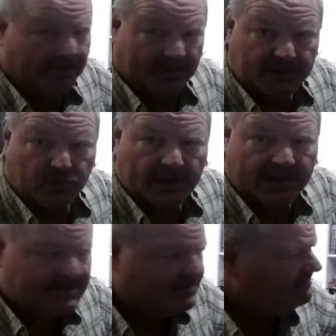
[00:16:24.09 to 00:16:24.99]
This one
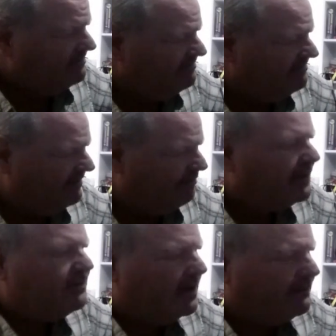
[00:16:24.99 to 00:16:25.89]
is in
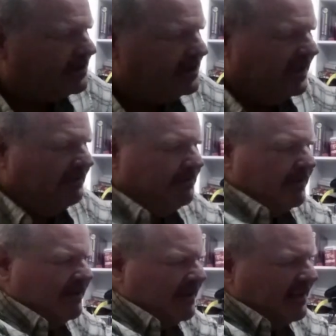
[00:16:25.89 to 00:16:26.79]
much rougher shape.
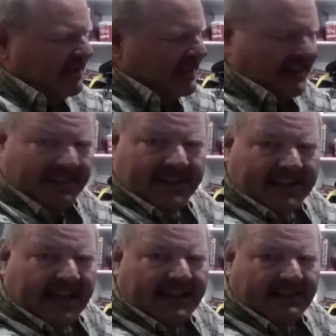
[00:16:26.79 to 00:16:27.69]
The
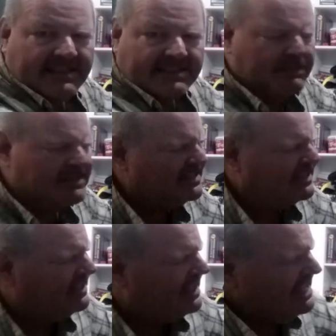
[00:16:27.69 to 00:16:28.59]
dial is
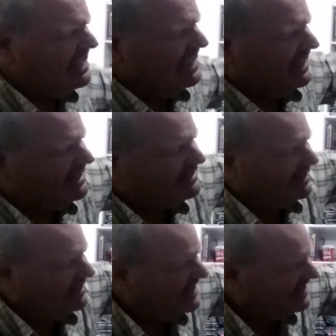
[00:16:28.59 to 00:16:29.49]
missing, and
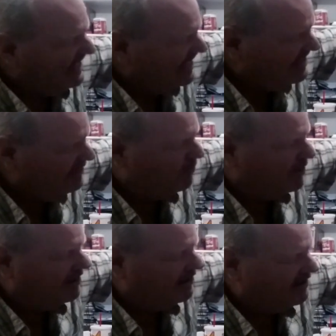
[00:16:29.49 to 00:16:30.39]
actually I kind of
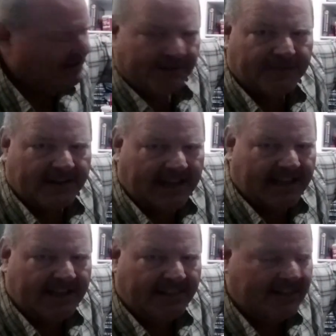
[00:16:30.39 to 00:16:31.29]
wonder if the
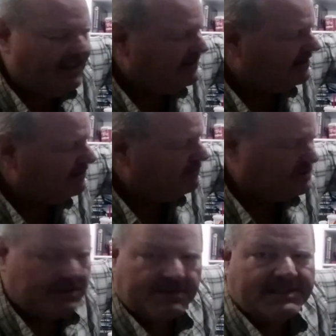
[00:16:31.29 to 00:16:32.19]
dial here
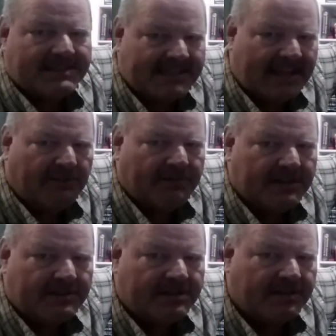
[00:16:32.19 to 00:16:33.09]
was used to
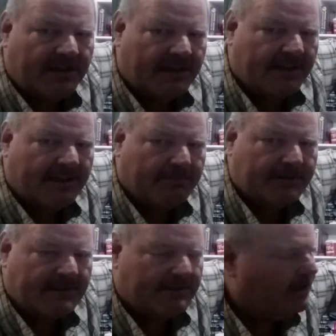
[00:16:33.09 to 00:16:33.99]
salvage and
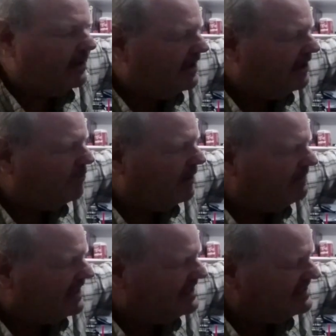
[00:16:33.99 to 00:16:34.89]
put something on the other one,
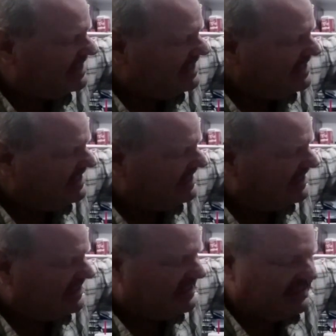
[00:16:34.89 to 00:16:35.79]
because
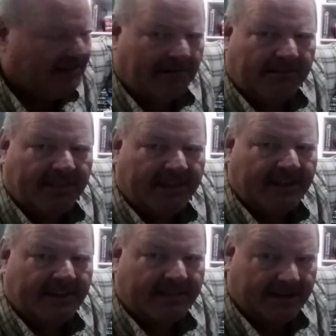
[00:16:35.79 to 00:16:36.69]
on
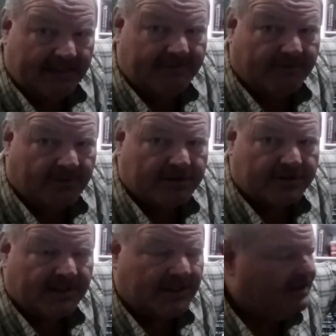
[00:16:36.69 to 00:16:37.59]
the Navy
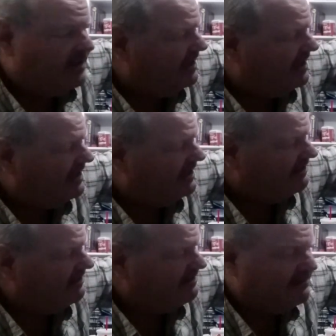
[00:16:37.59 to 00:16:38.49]
version,
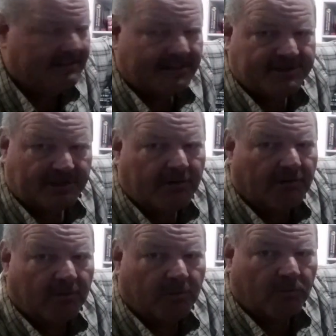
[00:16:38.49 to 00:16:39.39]
the
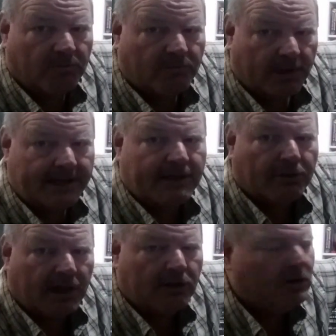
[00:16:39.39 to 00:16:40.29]
General Radio
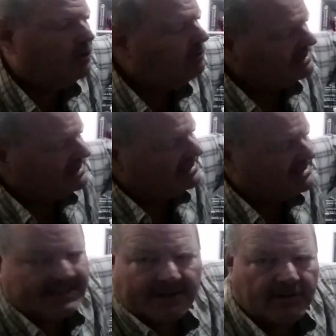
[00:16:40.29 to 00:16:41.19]
logo was in the
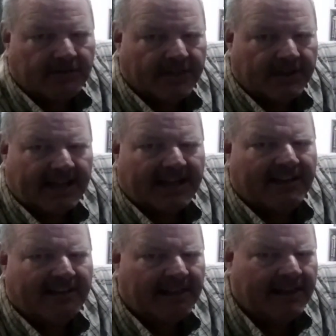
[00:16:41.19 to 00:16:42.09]
center of the
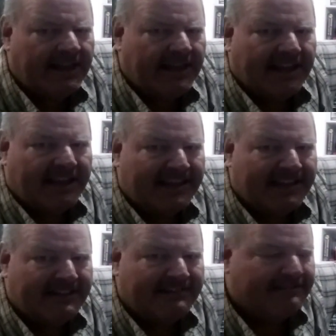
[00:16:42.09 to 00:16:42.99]
dial,
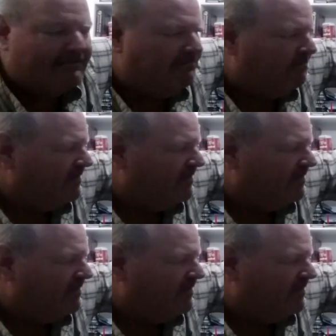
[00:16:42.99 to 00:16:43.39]
and